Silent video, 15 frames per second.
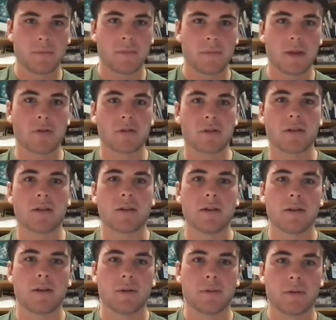That was a
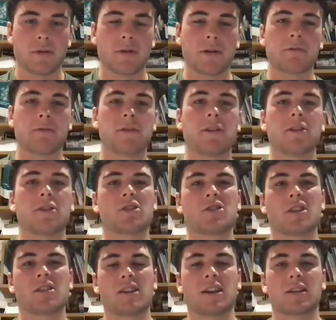brilliant finish,
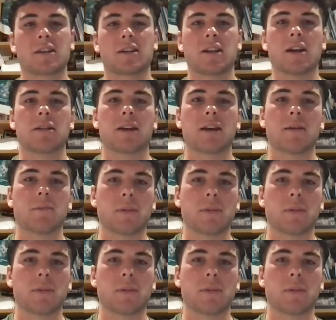just like the Town game,